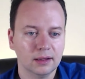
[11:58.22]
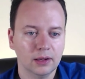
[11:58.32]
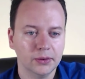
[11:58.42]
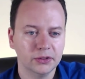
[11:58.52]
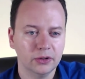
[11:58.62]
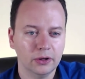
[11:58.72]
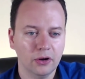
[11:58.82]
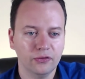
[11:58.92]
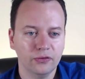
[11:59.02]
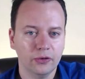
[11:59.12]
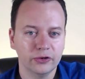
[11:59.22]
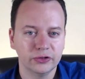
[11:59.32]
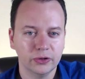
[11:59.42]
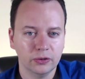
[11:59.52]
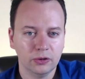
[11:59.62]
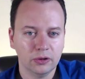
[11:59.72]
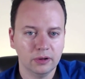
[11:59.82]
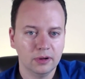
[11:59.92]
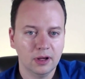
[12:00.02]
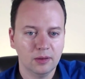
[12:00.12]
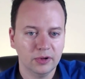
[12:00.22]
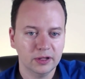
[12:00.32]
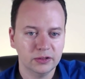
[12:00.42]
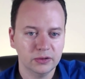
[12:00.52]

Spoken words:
I was going to go for a circle. Let's do